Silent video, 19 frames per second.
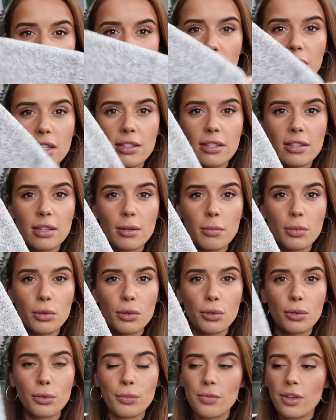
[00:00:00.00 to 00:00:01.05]
really nice and
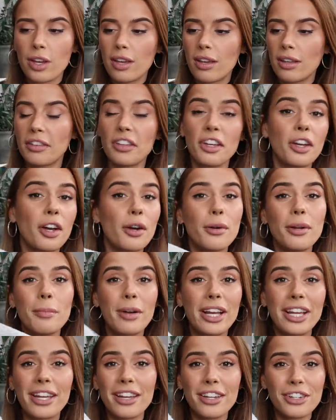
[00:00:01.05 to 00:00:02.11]
simple. They go in
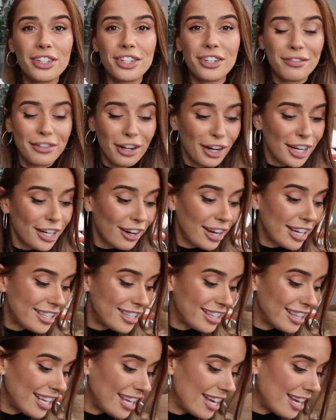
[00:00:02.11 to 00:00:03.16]
my kitchen very
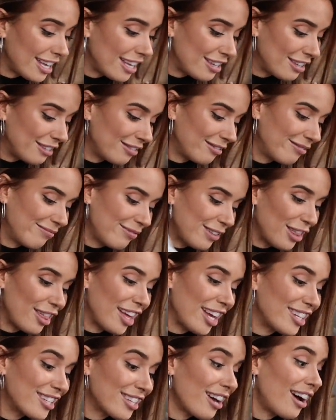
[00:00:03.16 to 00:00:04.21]
nicely, the
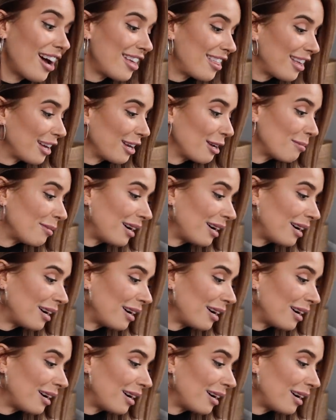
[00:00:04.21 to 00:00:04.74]
things that I think